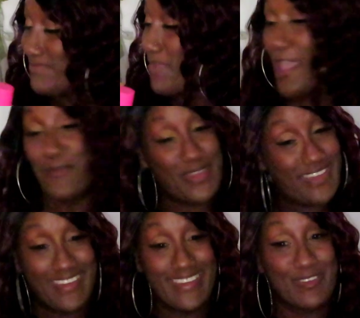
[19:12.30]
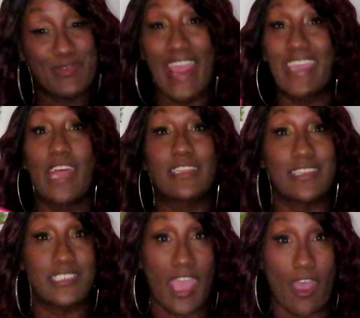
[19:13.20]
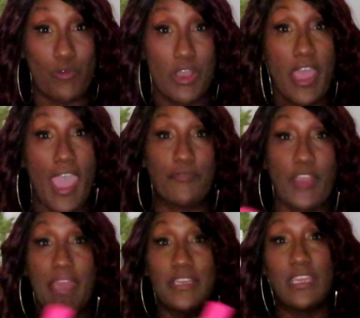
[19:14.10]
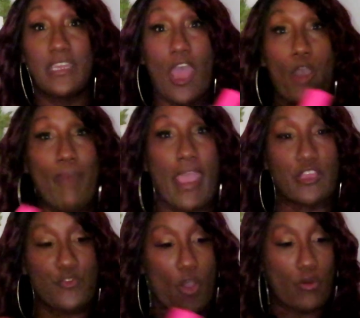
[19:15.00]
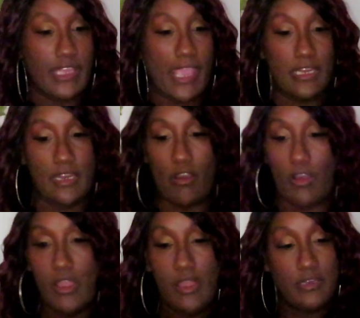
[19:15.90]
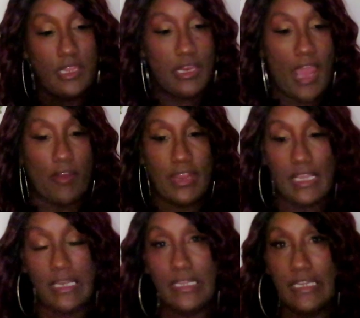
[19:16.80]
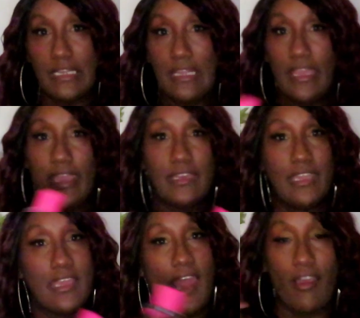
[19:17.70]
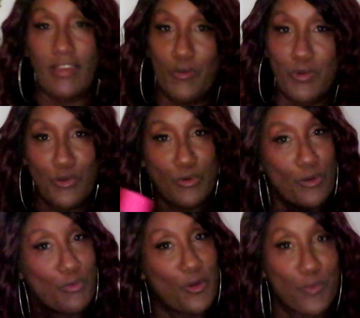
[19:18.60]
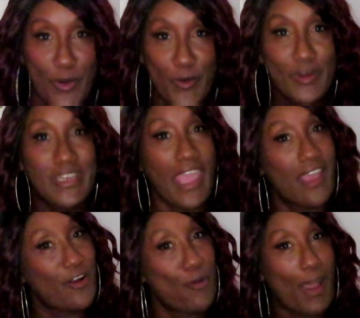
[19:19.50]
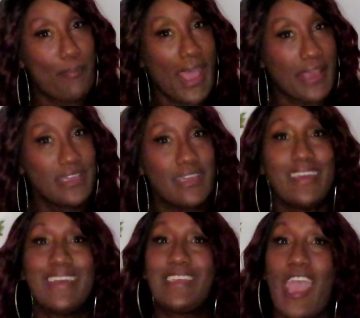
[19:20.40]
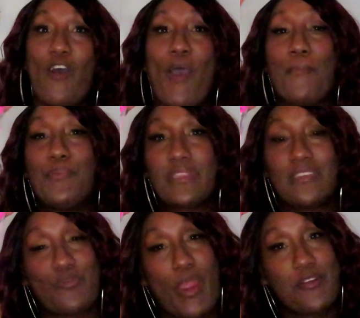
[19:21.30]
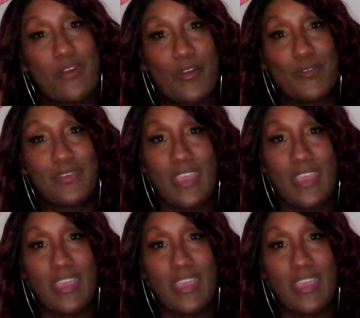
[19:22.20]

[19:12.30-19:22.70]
Baby. When I get out that shower, after I did all my exfoliating and all, uh, did all that cleaning and did all that woo woo woo woo down on my body, y'all, I put this right here on.